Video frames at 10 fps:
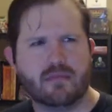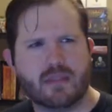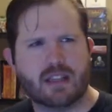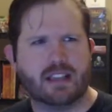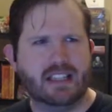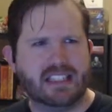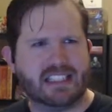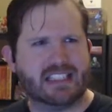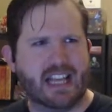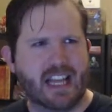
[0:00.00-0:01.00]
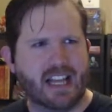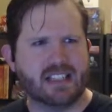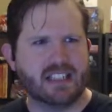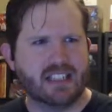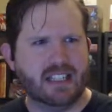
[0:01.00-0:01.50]
get
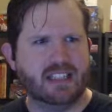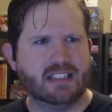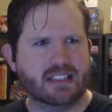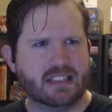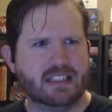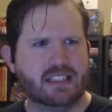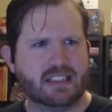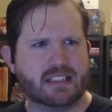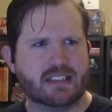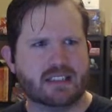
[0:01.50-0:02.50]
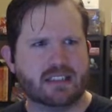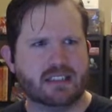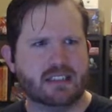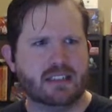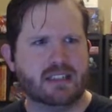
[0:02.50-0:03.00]
stacks, I guess. List
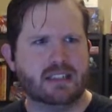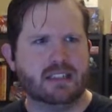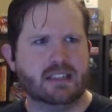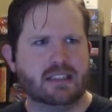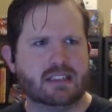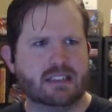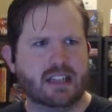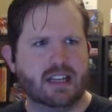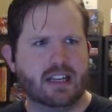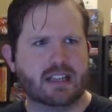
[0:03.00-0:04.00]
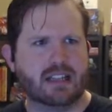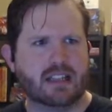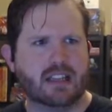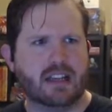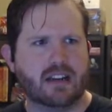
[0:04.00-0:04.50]
stack
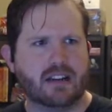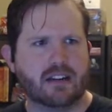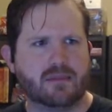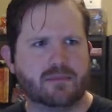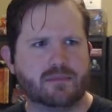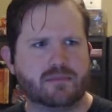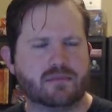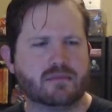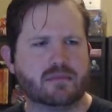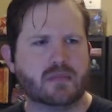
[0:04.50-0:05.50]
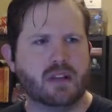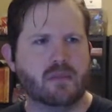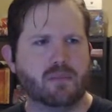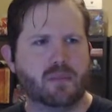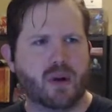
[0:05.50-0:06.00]
char
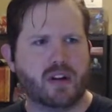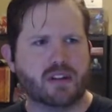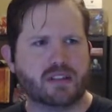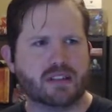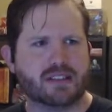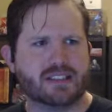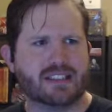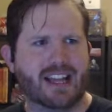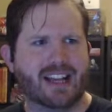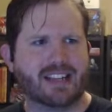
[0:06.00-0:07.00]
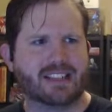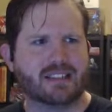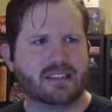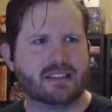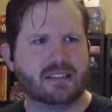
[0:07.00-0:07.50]
parse
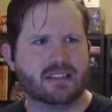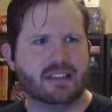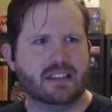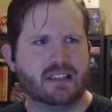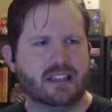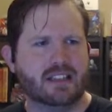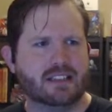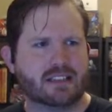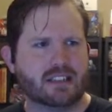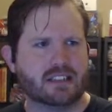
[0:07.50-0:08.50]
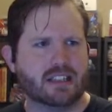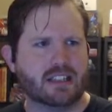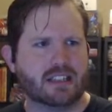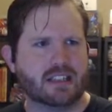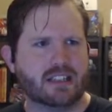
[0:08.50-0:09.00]
stacks. This is gonna
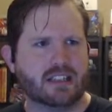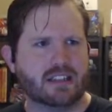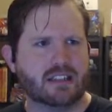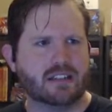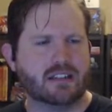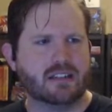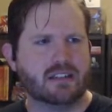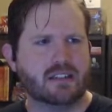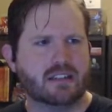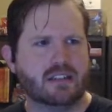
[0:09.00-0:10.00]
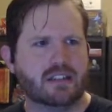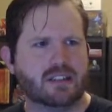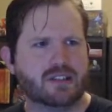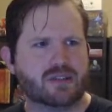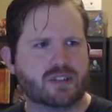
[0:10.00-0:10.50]
take in a
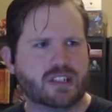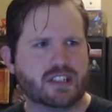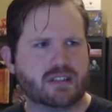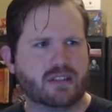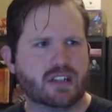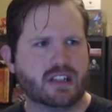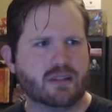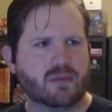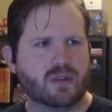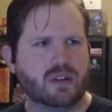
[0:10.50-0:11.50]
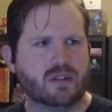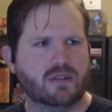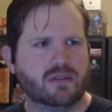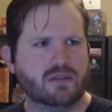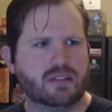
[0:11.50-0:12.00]
string array
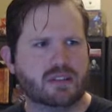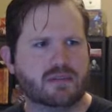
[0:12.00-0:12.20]
rows,